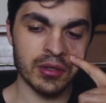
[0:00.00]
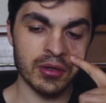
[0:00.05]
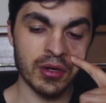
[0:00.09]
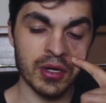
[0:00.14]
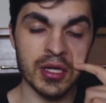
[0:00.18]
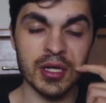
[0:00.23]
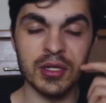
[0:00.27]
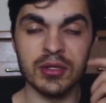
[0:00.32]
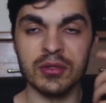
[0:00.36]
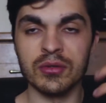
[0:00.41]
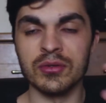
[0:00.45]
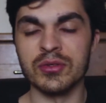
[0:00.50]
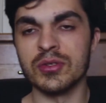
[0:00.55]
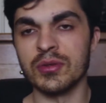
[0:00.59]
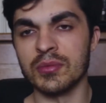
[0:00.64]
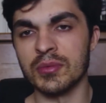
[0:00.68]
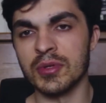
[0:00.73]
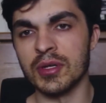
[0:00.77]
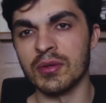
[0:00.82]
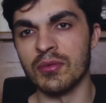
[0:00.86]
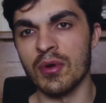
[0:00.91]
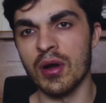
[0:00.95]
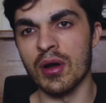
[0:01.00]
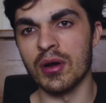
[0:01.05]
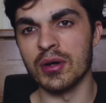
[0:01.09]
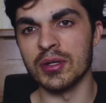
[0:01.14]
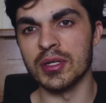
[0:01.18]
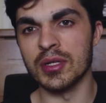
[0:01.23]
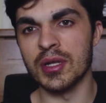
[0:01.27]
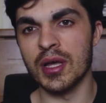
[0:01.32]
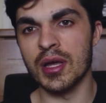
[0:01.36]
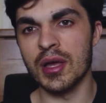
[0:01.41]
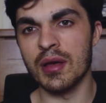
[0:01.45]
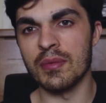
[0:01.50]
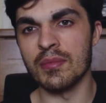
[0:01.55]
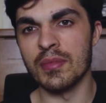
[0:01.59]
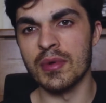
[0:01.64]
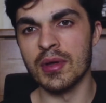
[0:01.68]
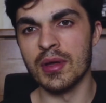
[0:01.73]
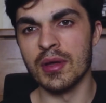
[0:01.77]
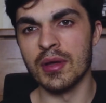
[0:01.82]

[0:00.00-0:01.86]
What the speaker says: I had done something wrong to them.